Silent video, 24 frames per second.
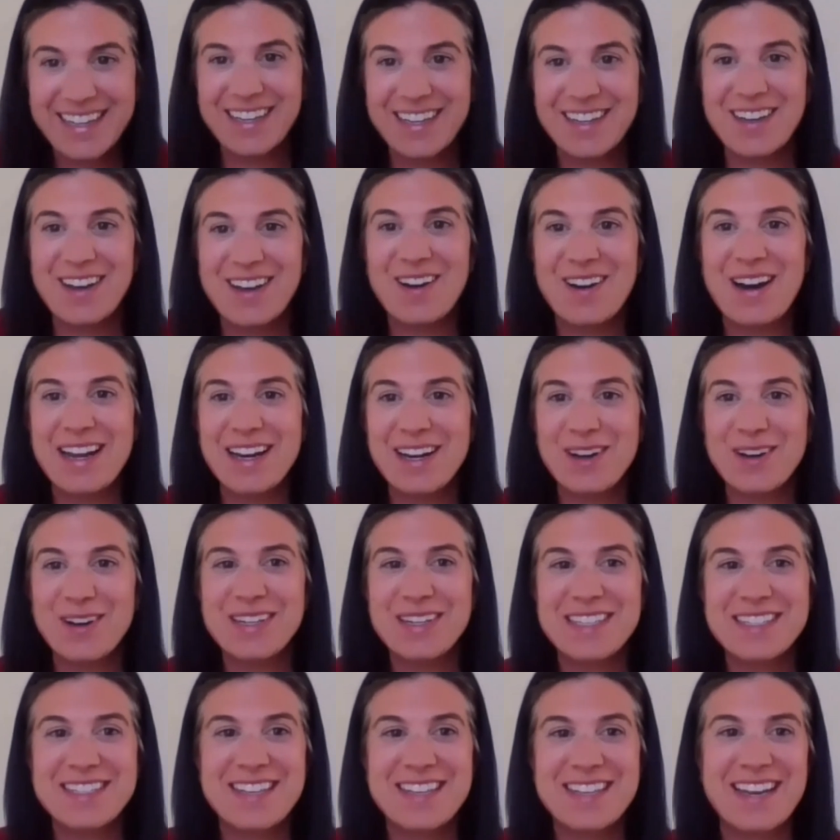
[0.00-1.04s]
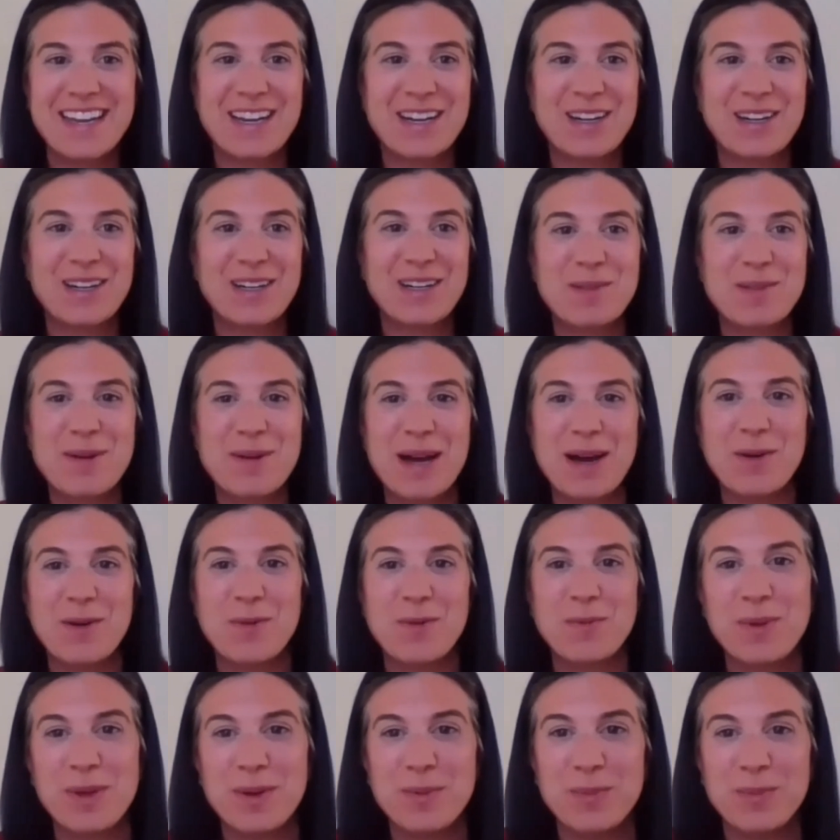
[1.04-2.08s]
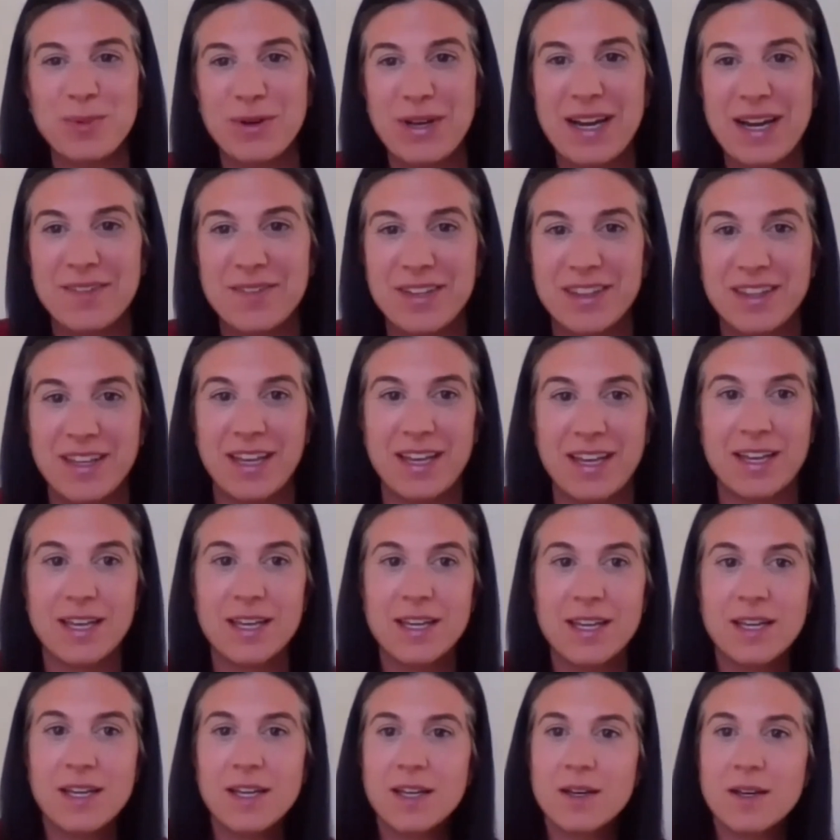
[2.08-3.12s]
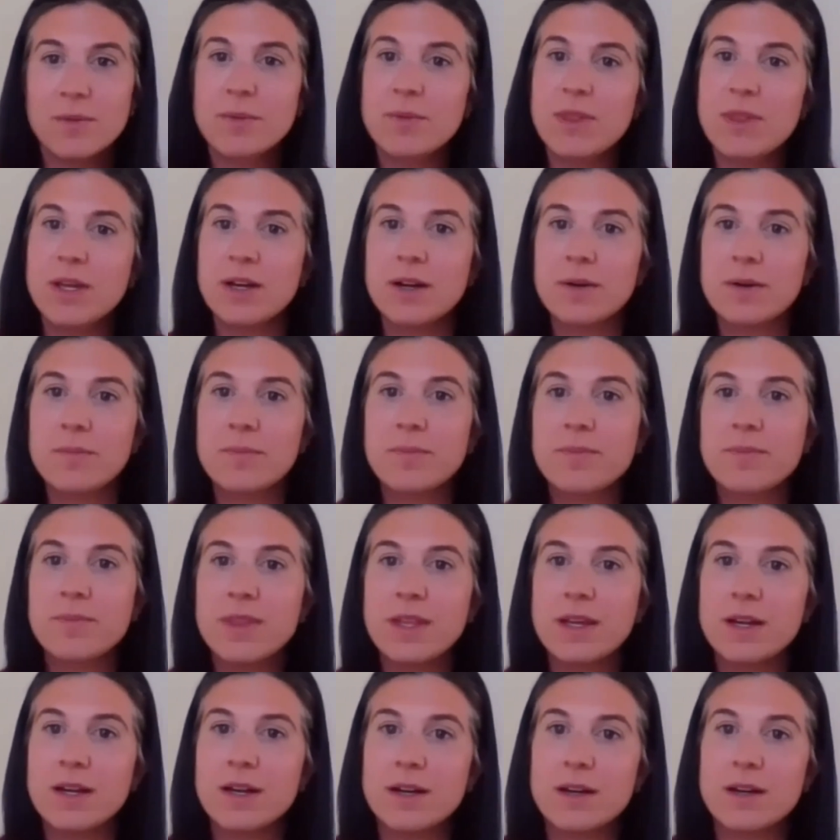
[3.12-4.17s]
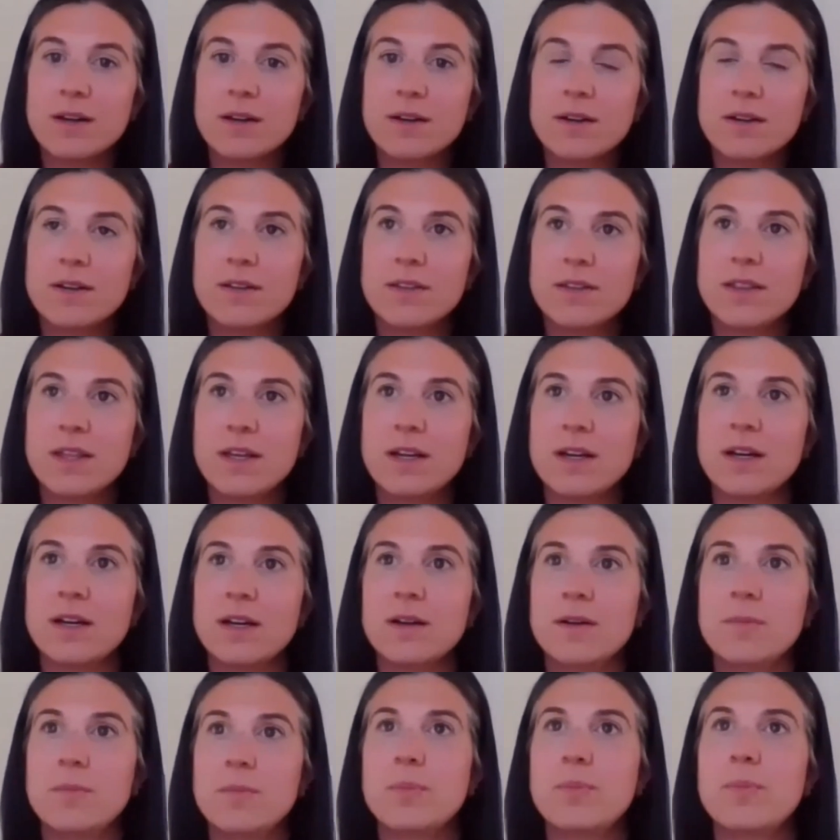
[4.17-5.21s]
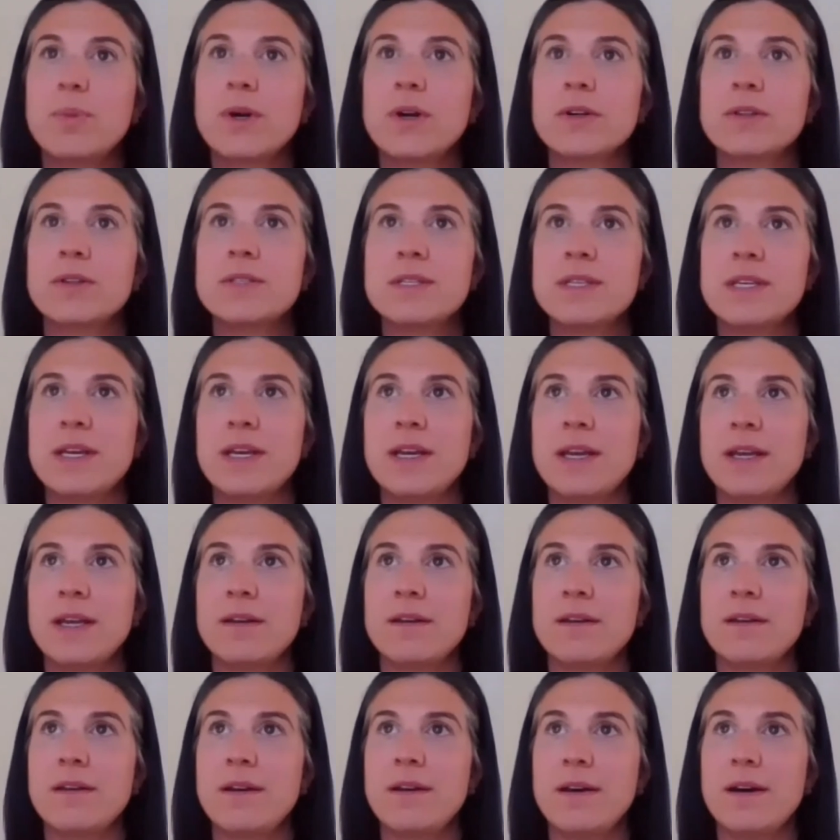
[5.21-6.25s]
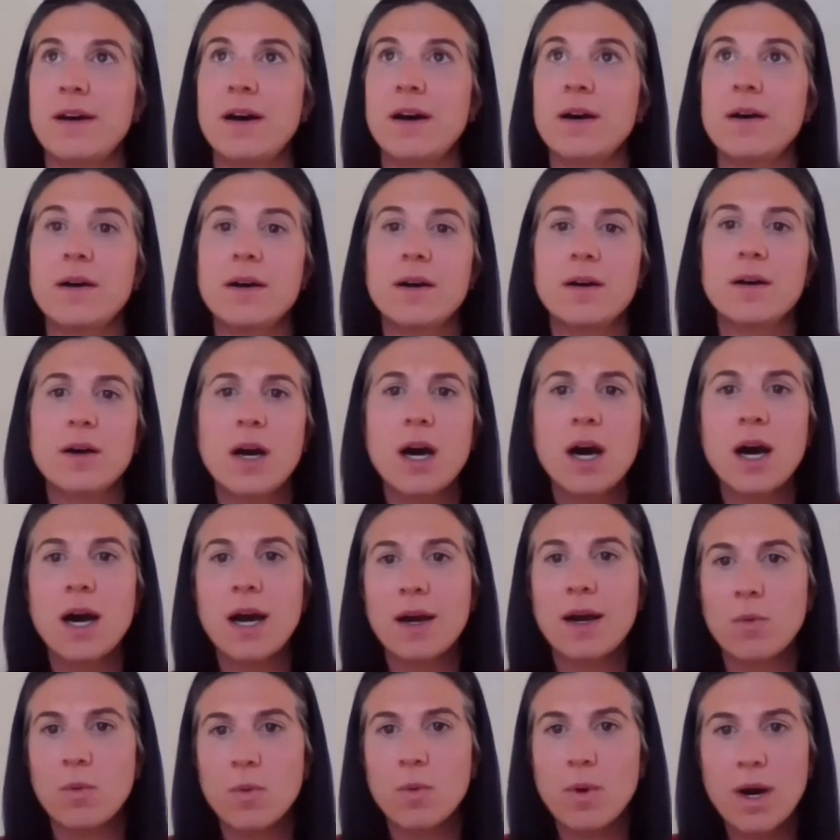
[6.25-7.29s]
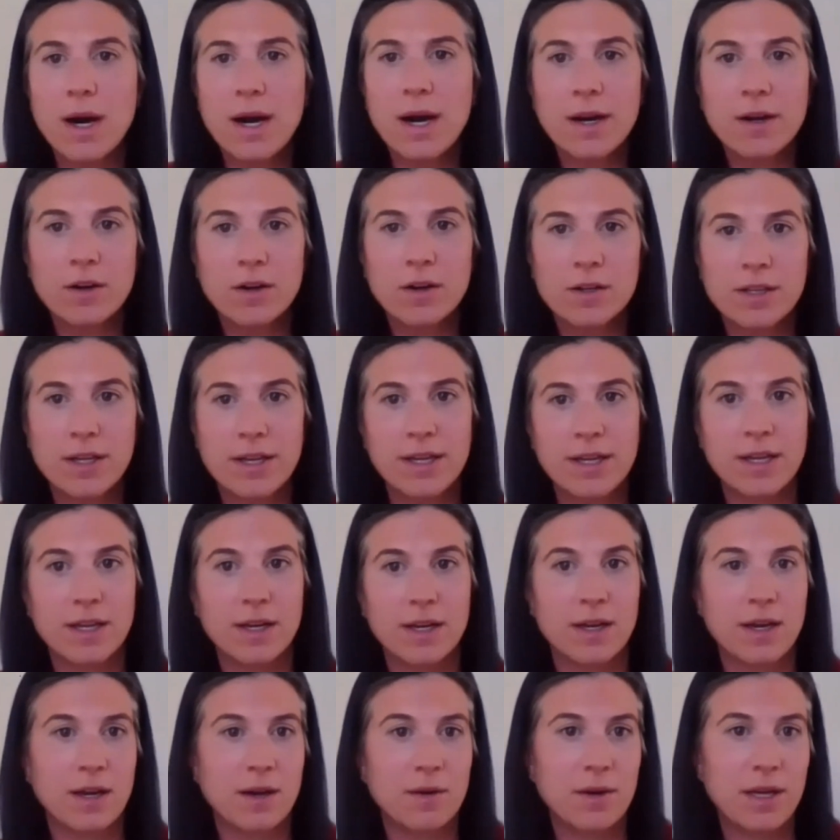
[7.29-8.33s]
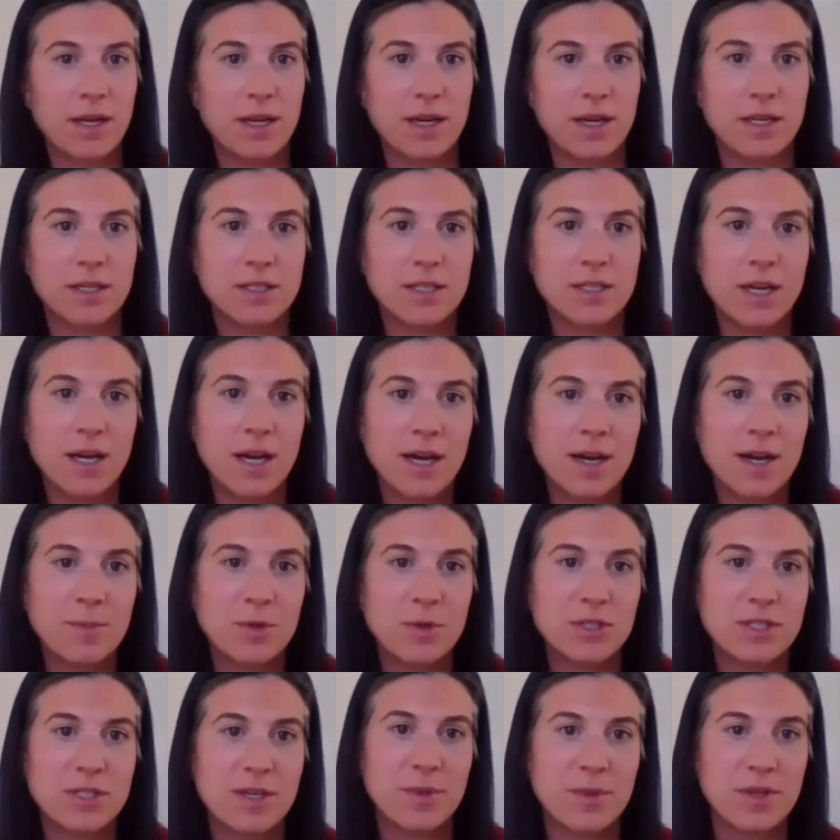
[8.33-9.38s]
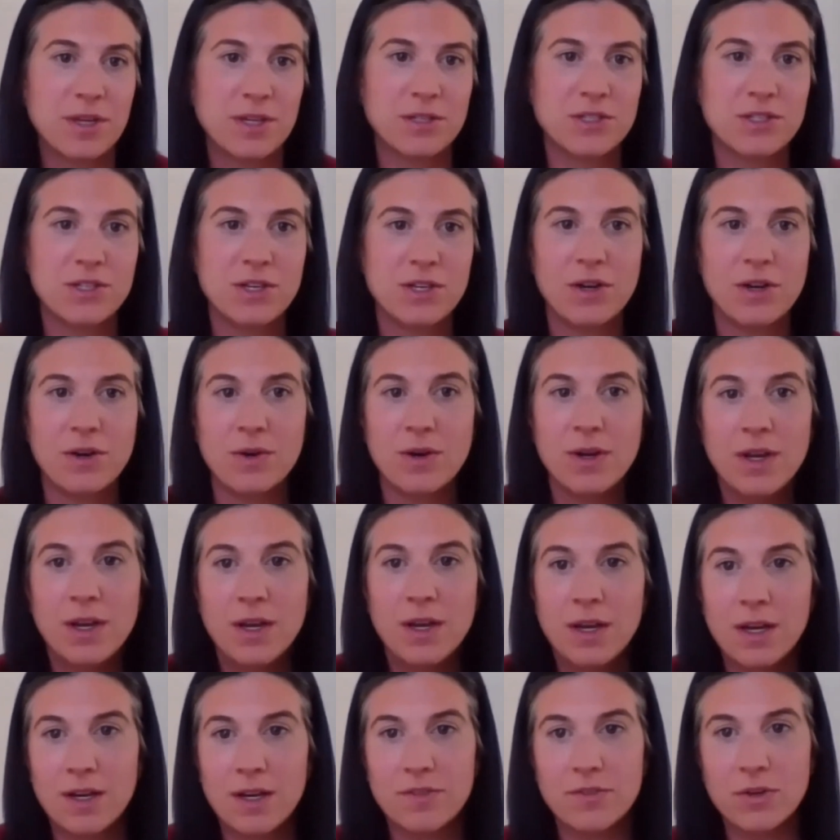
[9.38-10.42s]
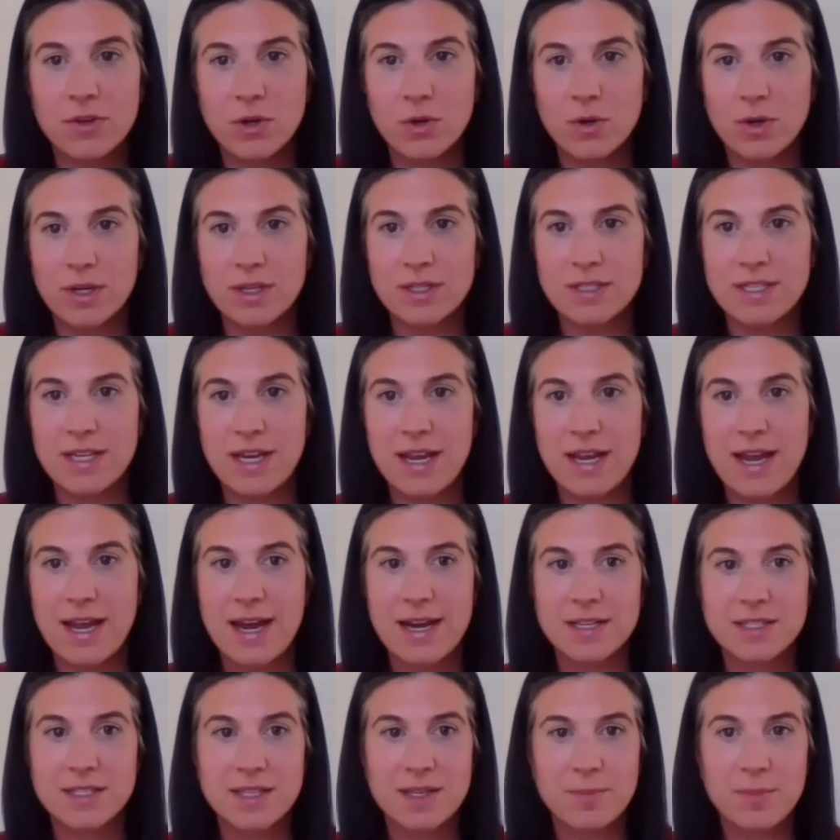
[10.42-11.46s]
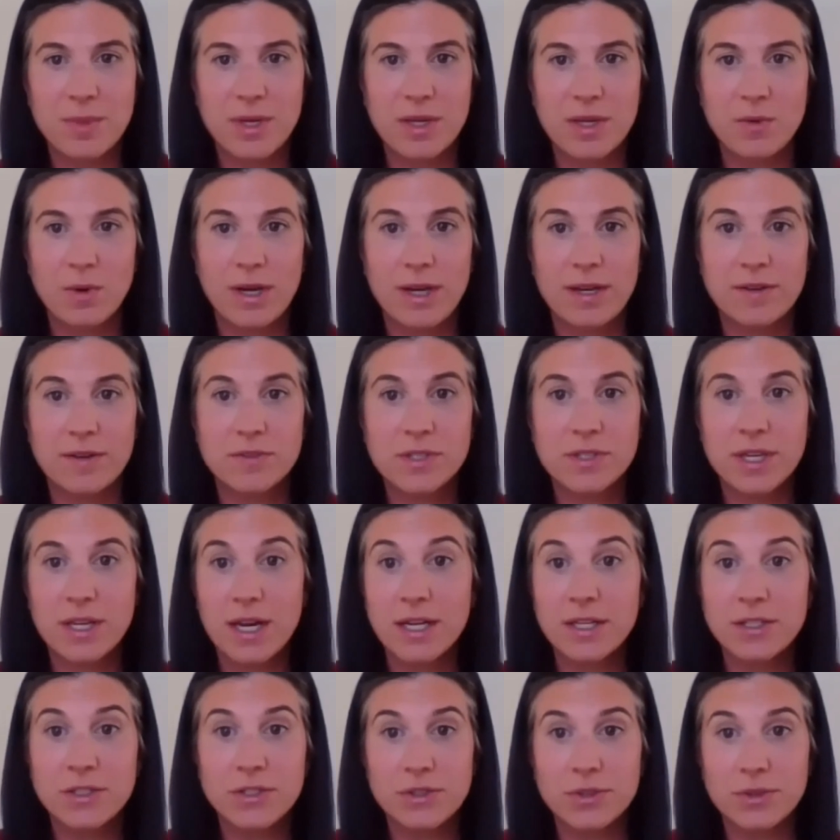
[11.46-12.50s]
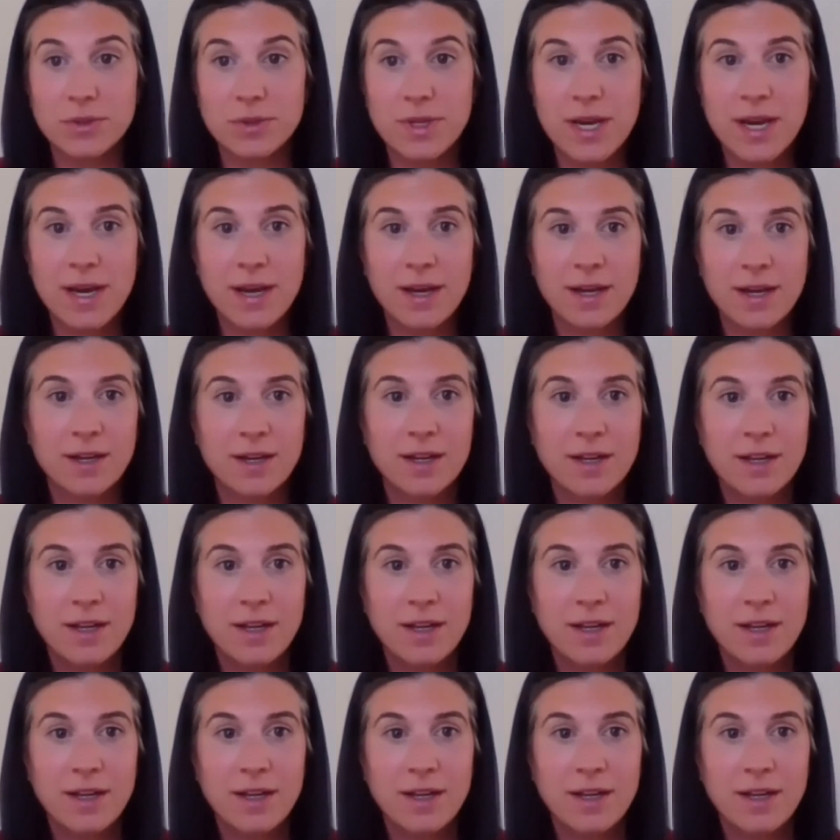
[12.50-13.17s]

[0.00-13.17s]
And I had always heard about people having their births in hot water, like in a tub or something. So of course I asked the midwives, can I do that?